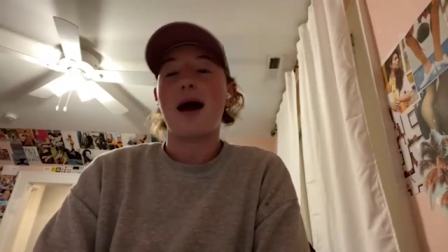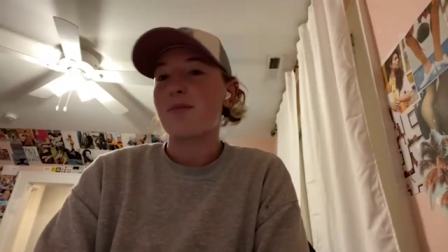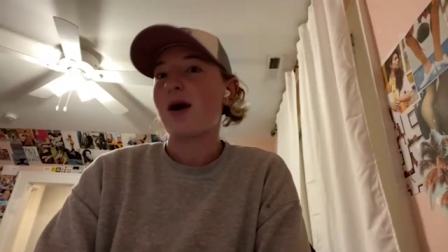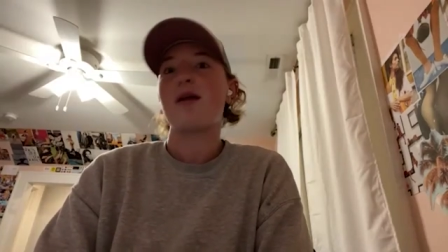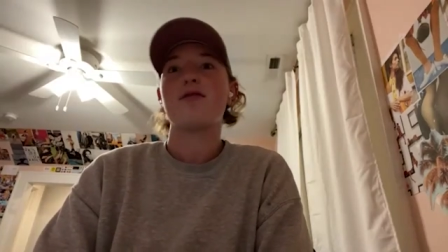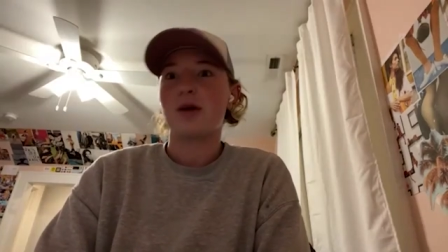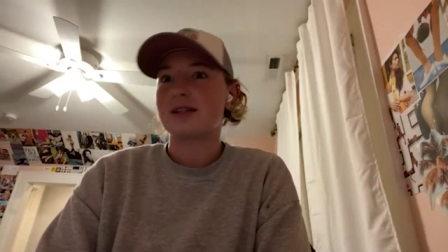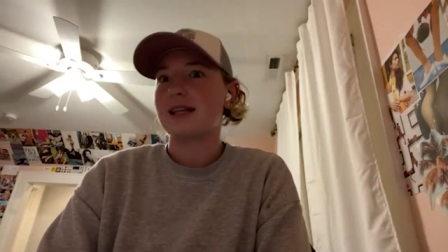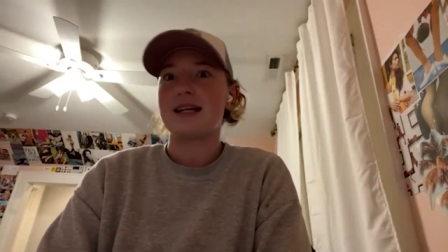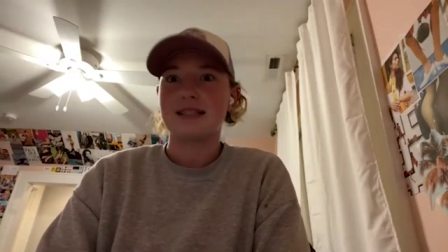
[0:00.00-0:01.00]
I'm proud of the work
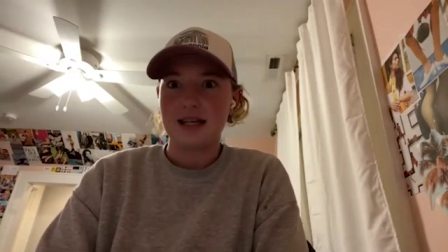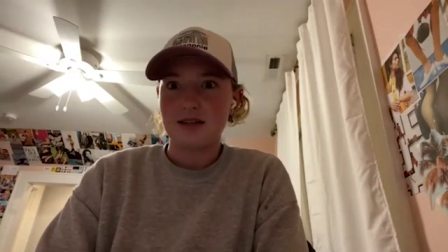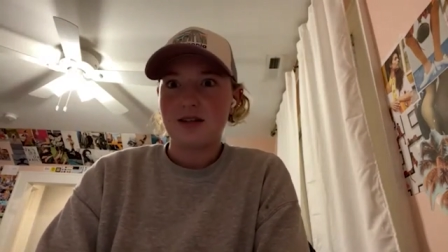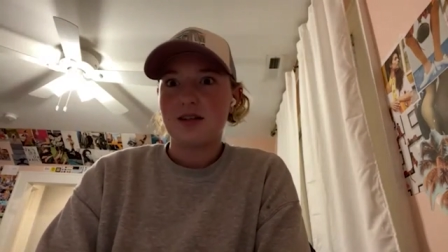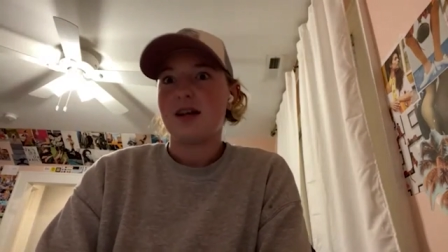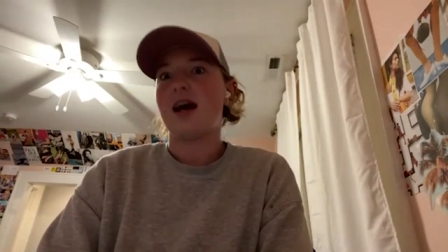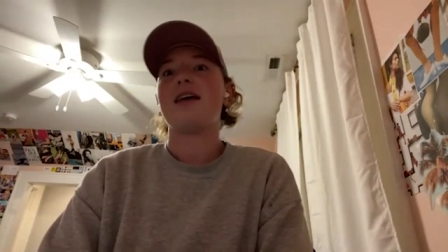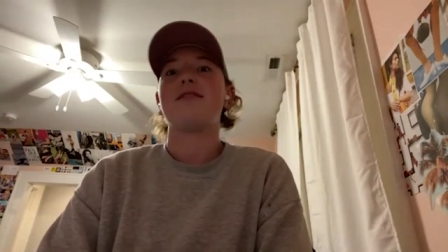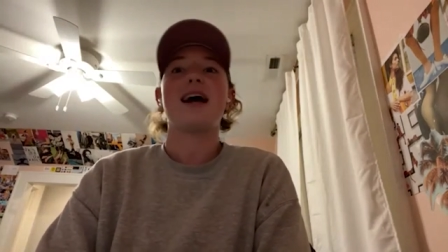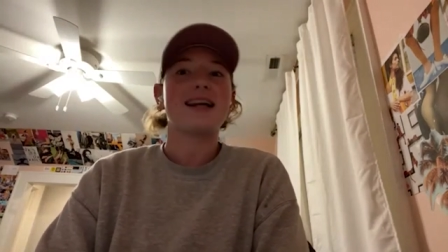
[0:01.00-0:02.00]
that I did. And
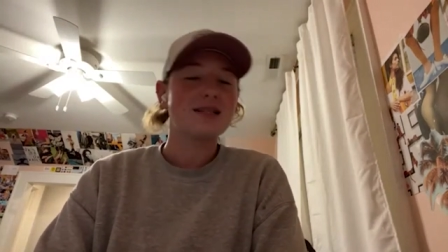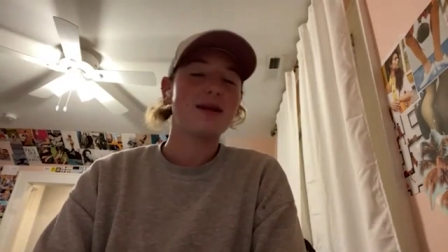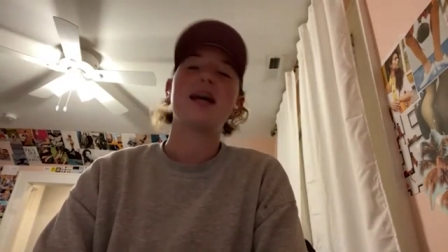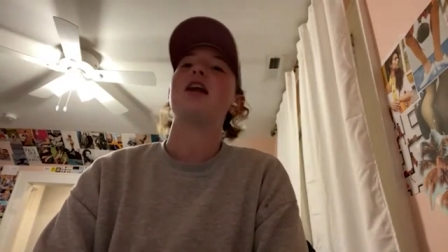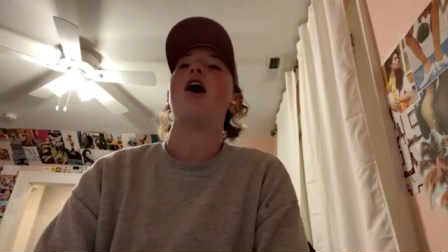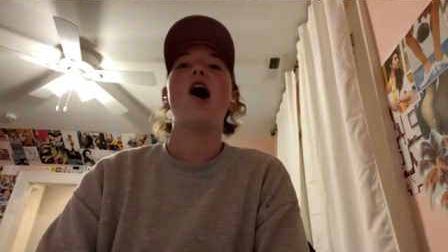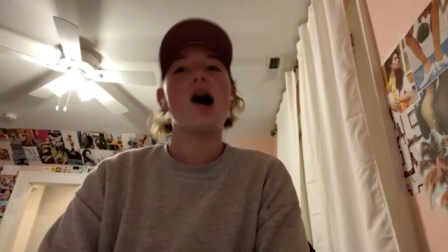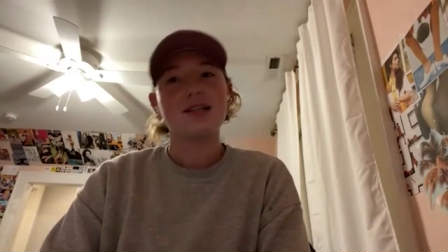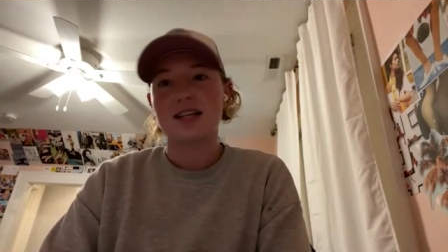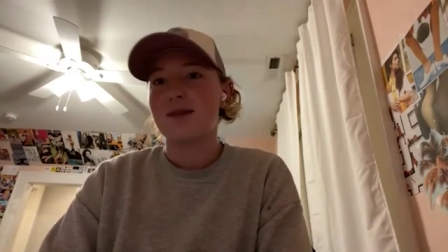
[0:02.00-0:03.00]
if that gets me in,
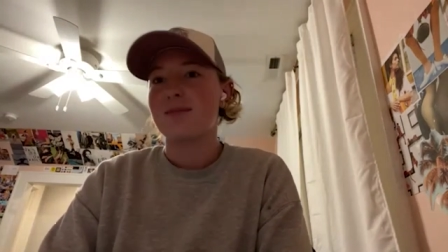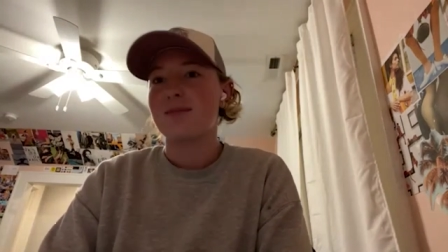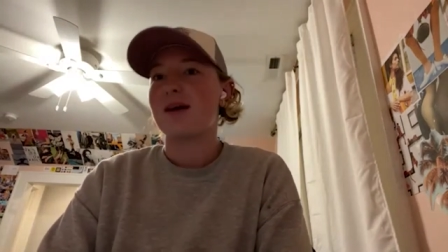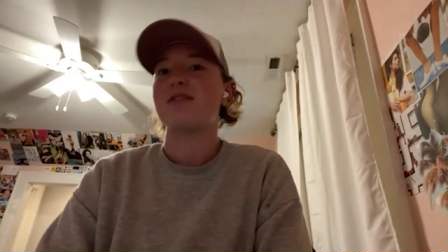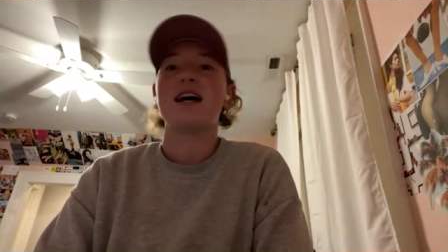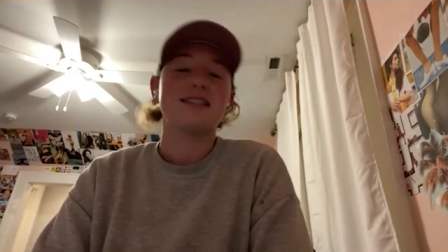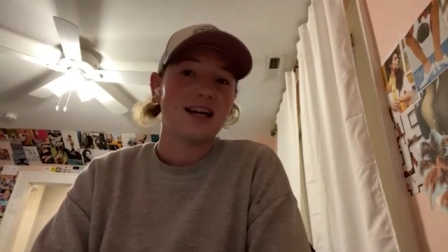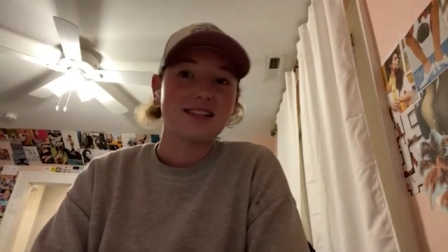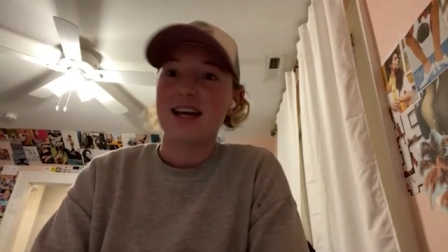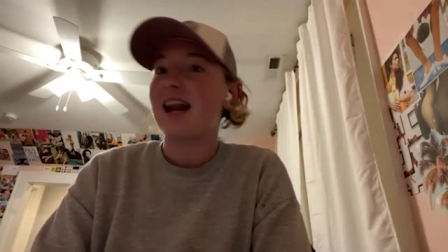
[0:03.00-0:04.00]
awesome. If that
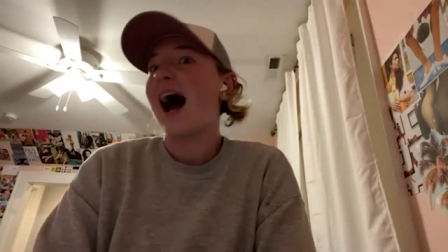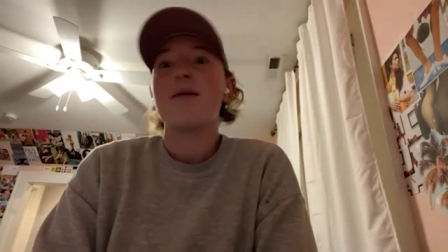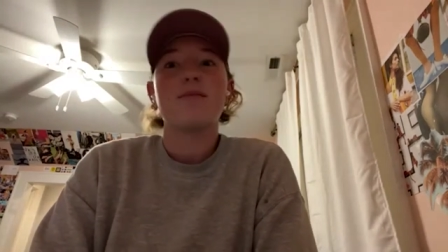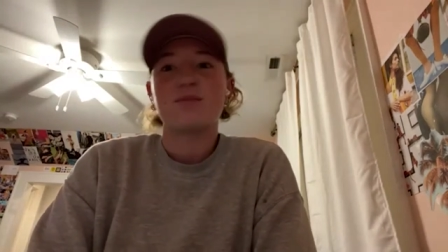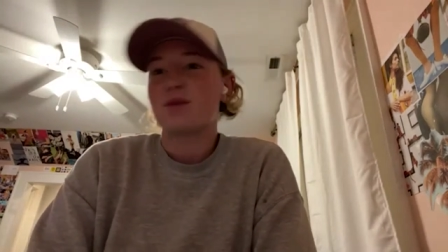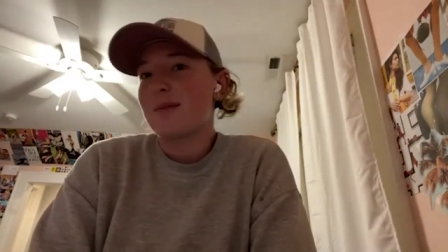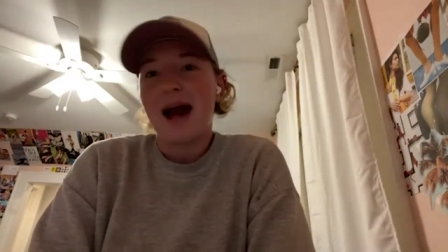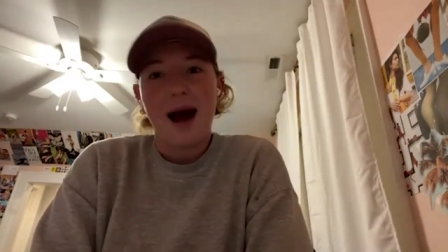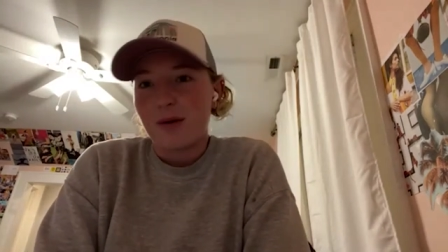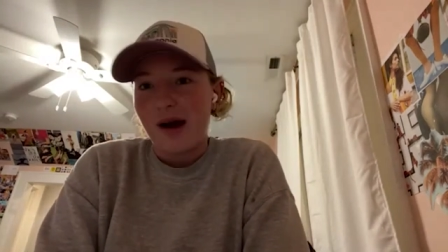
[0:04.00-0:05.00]
doesn't, I'm going to be
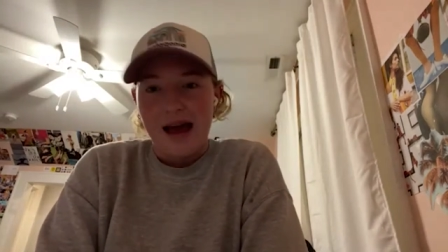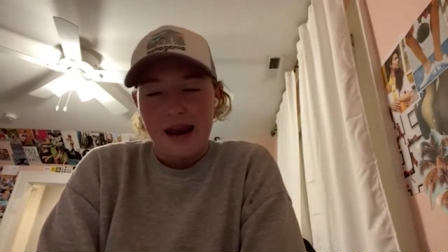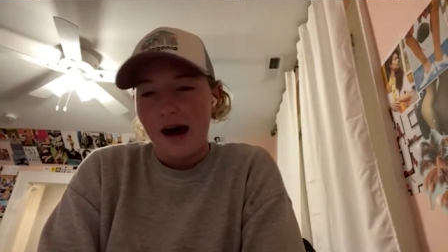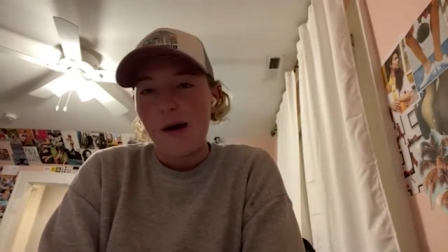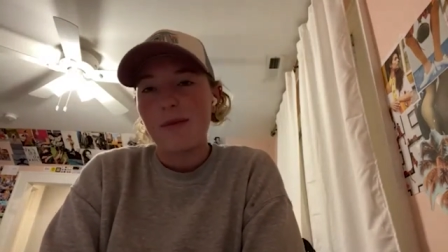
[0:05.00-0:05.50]
happy where I end up.